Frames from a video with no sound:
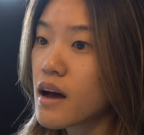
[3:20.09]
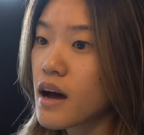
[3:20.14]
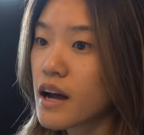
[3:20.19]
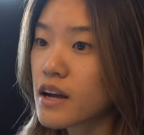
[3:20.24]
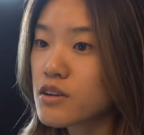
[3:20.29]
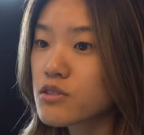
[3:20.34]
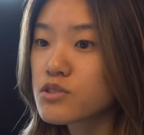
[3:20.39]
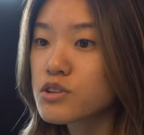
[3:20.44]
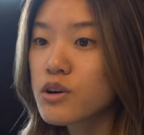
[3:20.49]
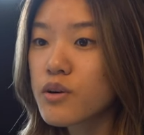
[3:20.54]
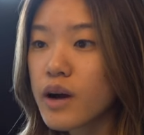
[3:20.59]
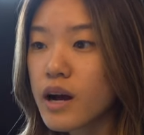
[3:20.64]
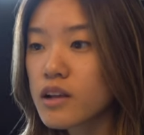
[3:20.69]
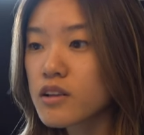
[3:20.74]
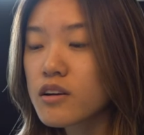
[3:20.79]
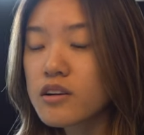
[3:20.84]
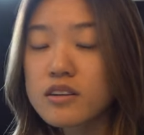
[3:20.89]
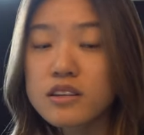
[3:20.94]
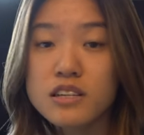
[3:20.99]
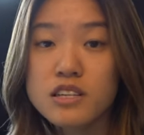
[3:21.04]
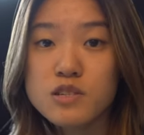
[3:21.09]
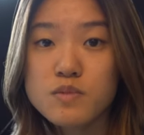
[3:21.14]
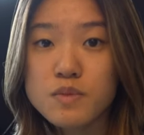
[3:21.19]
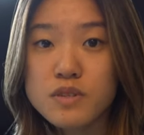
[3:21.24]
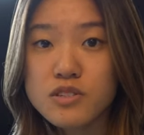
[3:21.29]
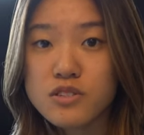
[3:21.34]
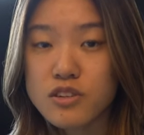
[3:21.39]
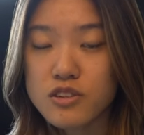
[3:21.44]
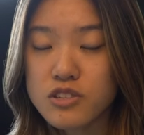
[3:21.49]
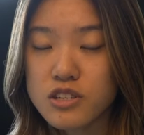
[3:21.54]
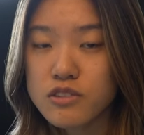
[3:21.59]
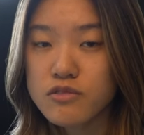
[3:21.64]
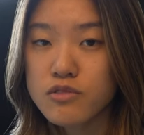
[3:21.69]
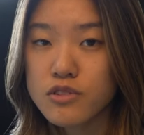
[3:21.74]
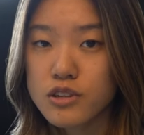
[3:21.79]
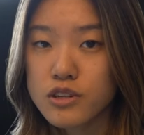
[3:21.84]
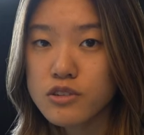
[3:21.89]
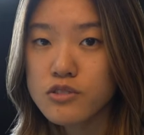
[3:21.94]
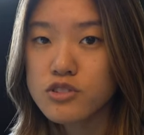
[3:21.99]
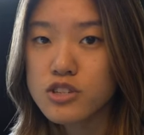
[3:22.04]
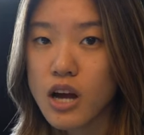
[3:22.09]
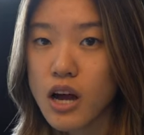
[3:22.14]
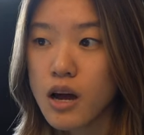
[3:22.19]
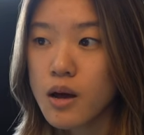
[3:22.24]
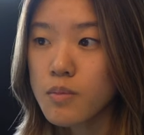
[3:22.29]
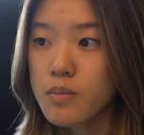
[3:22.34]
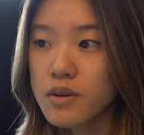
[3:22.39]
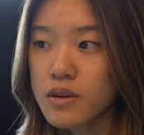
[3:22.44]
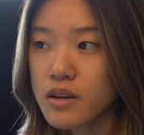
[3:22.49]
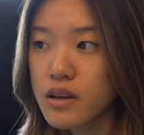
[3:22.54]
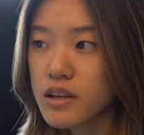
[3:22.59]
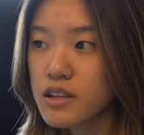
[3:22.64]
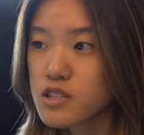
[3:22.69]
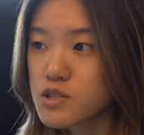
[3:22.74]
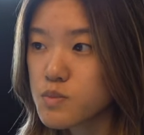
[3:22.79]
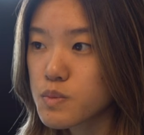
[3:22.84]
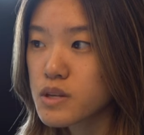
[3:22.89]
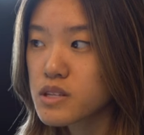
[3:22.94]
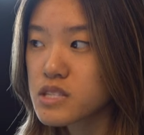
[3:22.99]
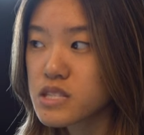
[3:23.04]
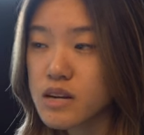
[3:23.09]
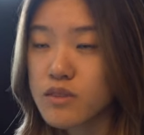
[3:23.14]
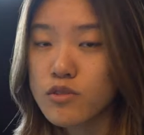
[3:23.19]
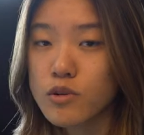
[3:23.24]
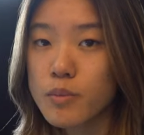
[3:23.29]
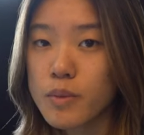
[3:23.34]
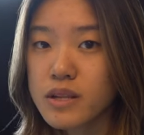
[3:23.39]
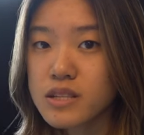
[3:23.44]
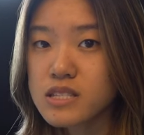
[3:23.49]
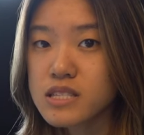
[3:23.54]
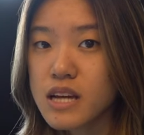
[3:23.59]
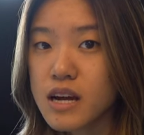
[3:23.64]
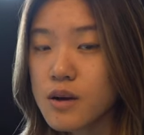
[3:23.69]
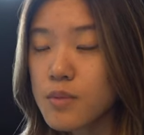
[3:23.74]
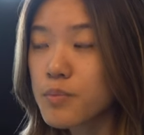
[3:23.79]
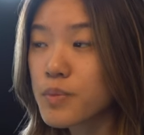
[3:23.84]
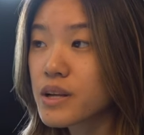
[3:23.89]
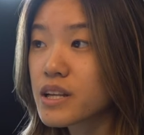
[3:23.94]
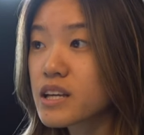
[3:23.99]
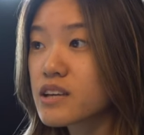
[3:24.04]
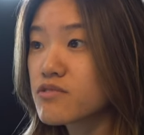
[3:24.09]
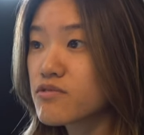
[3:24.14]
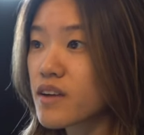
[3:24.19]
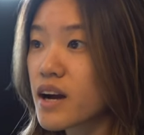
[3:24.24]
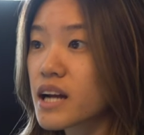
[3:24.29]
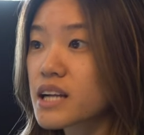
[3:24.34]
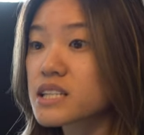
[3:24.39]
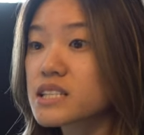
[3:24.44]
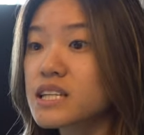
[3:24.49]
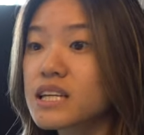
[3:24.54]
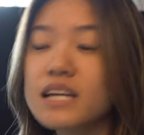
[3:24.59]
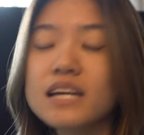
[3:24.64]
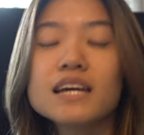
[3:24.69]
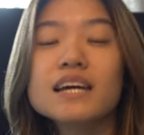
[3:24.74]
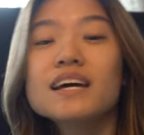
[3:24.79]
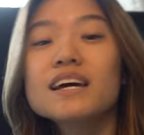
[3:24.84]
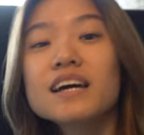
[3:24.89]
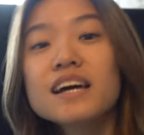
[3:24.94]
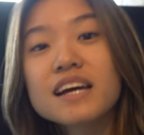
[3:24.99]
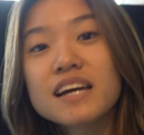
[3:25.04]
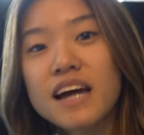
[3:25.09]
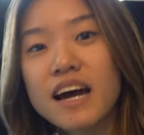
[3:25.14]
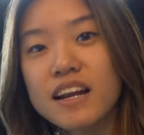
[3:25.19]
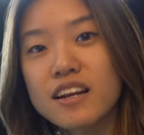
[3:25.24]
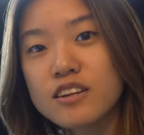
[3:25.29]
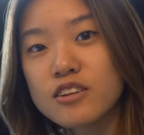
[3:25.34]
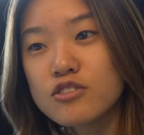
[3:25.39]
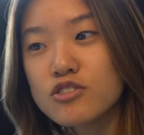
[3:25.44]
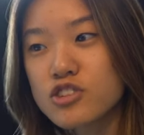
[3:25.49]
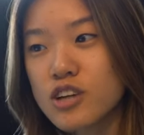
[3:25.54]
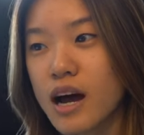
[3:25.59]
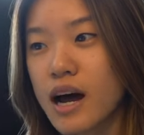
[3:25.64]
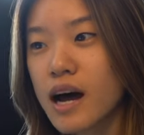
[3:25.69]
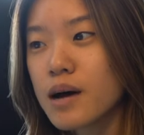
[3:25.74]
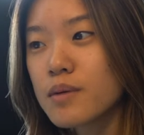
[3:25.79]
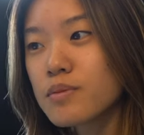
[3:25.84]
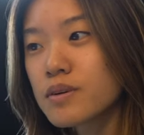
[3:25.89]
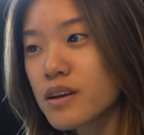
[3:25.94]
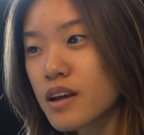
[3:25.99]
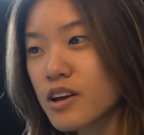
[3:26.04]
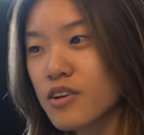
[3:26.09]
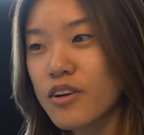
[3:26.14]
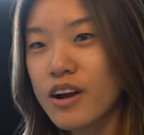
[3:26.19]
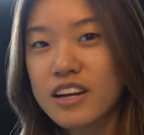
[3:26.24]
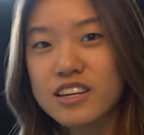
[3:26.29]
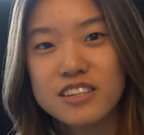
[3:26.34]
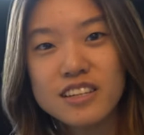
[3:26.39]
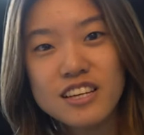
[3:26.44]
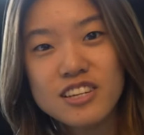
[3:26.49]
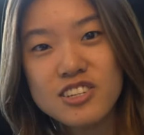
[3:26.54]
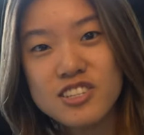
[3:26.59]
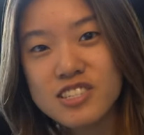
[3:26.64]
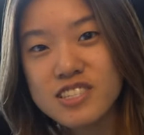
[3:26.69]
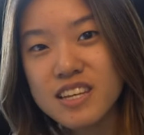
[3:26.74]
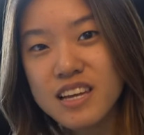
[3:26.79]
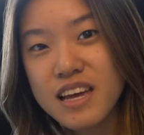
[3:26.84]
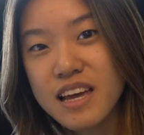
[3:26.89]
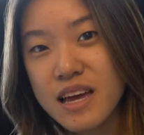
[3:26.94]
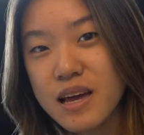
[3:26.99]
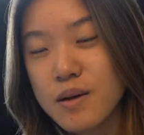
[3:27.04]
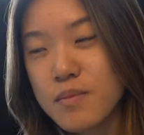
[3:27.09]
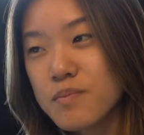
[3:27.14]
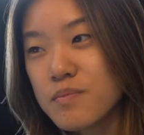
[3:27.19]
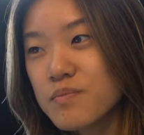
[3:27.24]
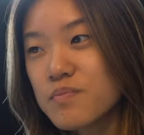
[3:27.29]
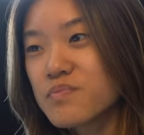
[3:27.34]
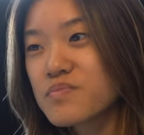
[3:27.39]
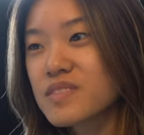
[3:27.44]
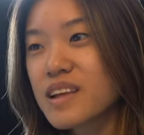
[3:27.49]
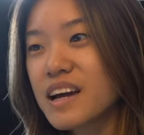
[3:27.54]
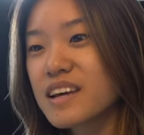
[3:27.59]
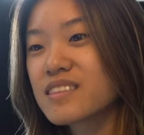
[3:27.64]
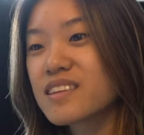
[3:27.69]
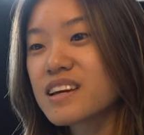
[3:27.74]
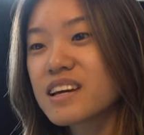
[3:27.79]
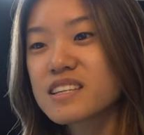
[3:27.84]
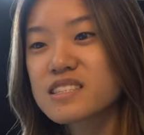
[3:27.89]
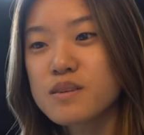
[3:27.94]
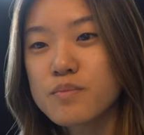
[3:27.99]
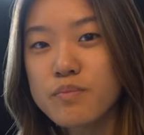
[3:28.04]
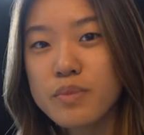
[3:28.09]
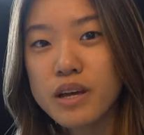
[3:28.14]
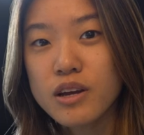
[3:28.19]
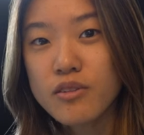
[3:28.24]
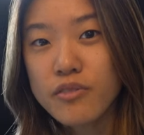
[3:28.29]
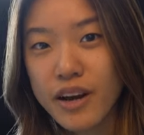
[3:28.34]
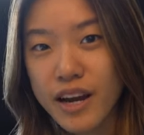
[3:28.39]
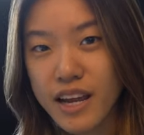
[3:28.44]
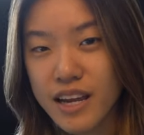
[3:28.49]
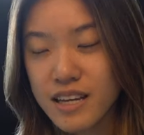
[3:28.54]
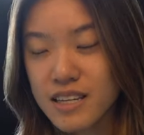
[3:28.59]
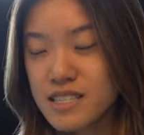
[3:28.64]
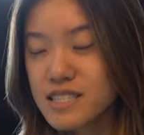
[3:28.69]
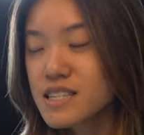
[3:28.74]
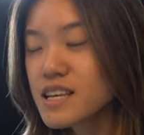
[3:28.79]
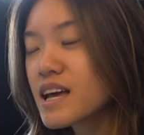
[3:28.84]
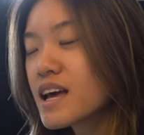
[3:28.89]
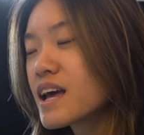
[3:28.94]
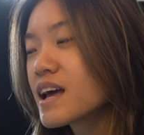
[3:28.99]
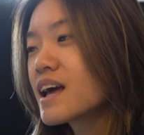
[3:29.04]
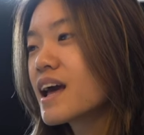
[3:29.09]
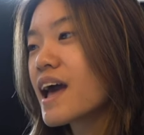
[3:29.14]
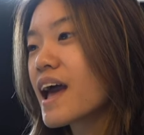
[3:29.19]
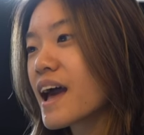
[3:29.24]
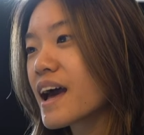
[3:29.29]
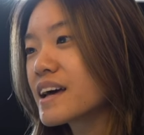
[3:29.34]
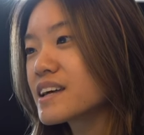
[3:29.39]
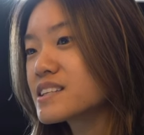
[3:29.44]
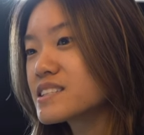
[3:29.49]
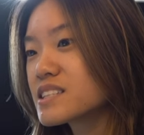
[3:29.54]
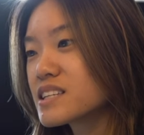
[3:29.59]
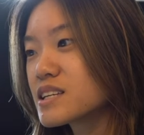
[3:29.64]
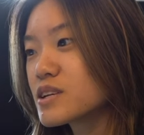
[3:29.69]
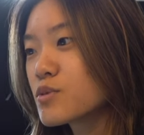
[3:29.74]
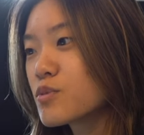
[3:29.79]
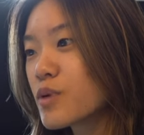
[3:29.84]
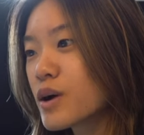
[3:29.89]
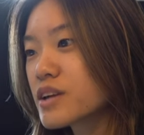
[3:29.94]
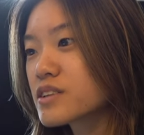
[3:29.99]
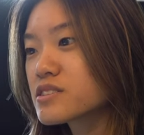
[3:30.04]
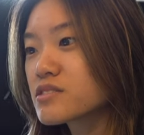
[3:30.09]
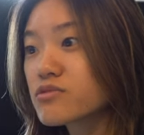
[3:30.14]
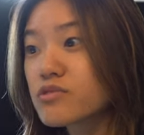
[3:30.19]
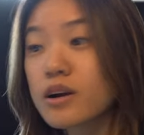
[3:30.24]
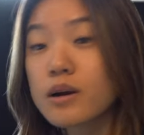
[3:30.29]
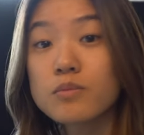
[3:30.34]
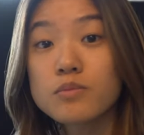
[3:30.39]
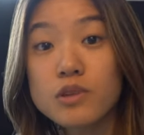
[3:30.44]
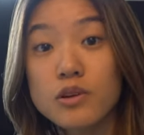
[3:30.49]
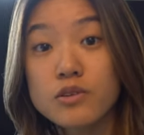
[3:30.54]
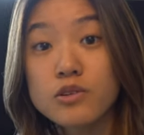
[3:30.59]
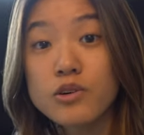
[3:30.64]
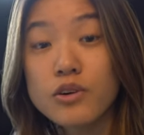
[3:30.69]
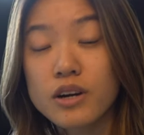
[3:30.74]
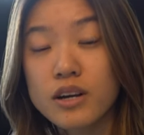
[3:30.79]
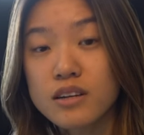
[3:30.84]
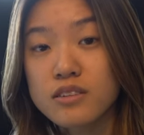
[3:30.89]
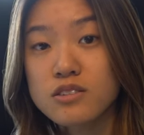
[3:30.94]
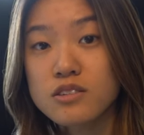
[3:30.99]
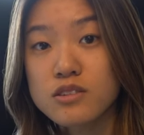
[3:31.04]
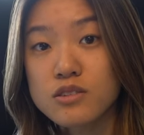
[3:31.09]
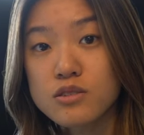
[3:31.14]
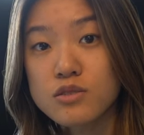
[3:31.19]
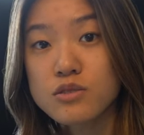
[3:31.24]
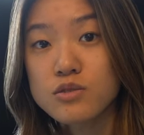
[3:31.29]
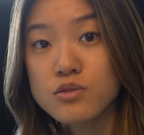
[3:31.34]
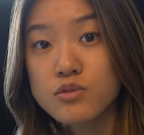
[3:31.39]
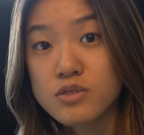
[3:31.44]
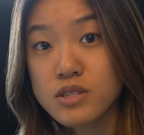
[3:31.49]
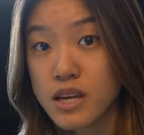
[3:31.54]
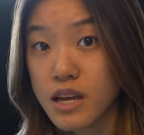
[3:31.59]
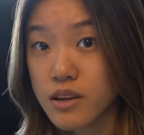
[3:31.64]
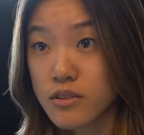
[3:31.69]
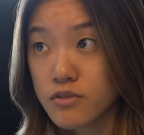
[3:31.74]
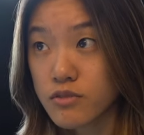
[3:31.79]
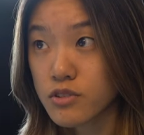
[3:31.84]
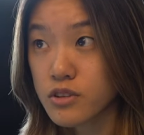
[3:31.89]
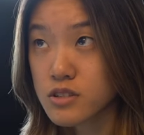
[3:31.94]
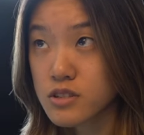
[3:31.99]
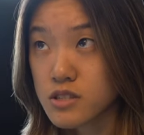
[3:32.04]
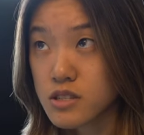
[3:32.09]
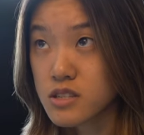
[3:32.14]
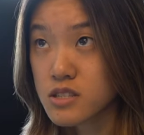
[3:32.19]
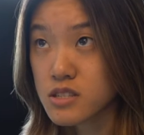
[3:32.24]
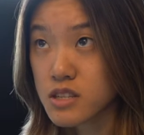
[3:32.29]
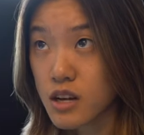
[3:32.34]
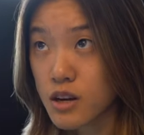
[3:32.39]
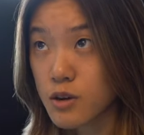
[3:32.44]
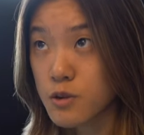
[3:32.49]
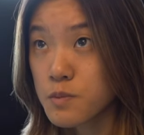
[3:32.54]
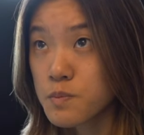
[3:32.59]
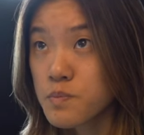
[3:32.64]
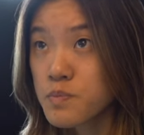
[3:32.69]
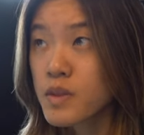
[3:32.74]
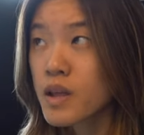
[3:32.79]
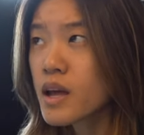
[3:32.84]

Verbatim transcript: I don't know how long he has been searching for a new job. It's been several months now, but he finally got a new job. Congratulations to him. I think it's a big raise. And he went from New York to San Francisco.